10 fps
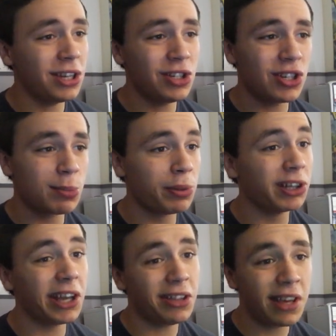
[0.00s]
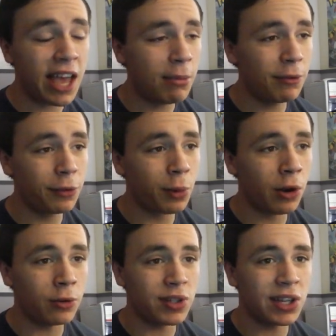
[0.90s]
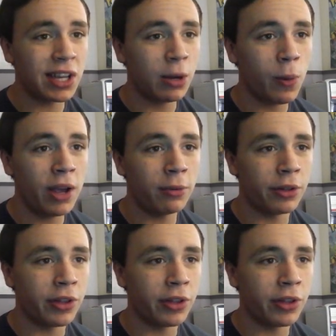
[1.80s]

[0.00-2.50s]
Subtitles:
can just play the Game of Thrones and get away with